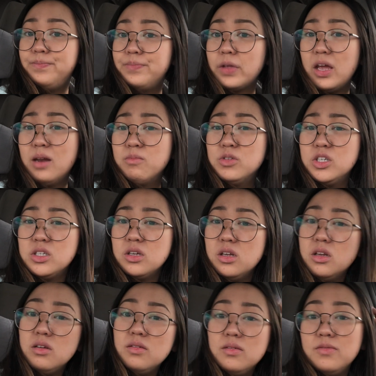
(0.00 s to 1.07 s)
and i'm just
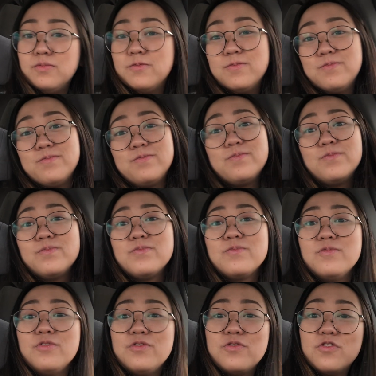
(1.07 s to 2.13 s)
gonna
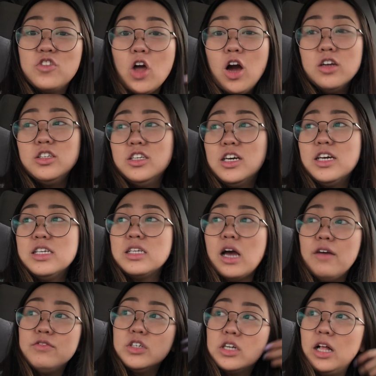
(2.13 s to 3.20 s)
talk to you guys
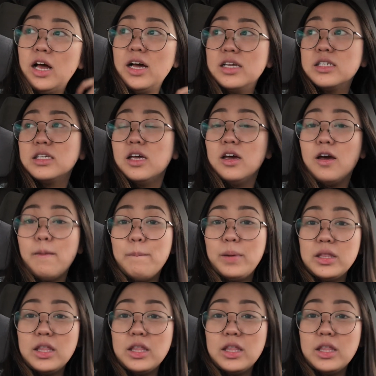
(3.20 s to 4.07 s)
after class but